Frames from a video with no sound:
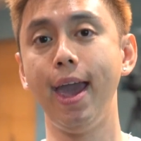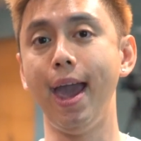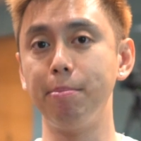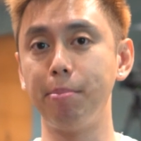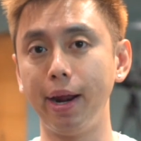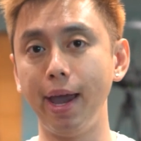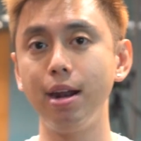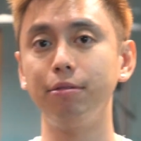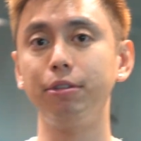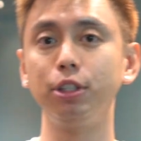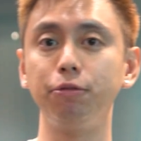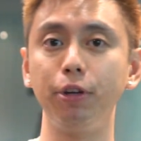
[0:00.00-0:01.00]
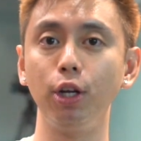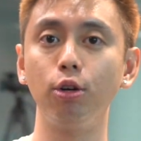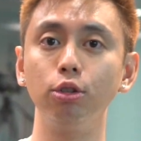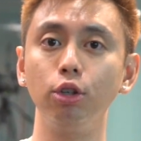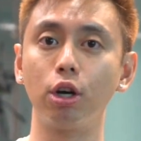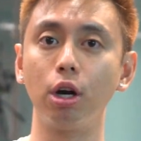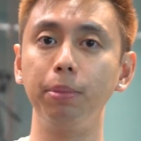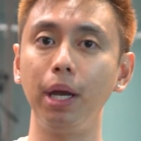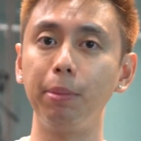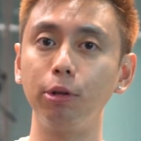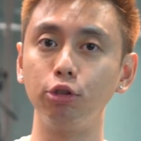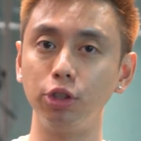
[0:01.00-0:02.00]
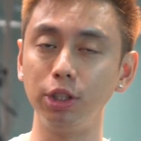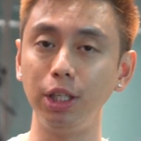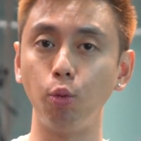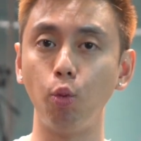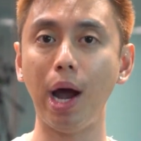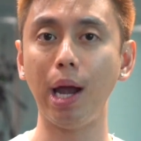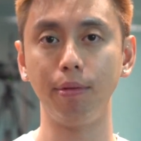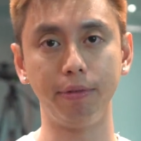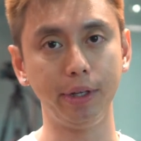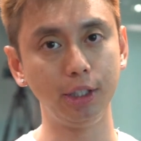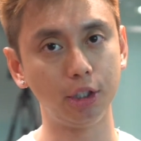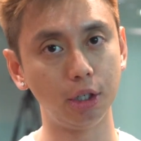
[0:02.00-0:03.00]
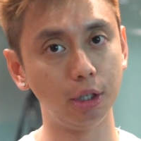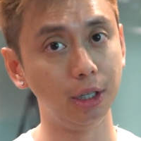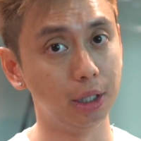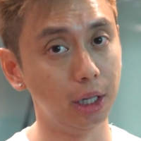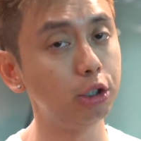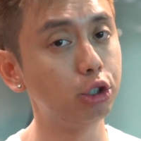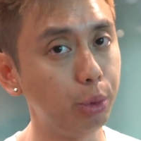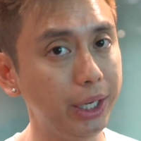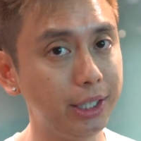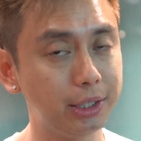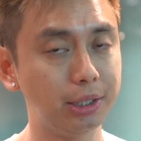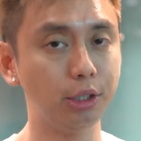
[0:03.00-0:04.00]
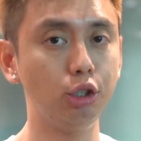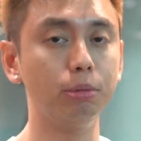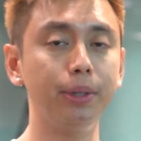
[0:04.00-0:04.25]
And by the end of this video, you're going to be able to see why with these little tweaks,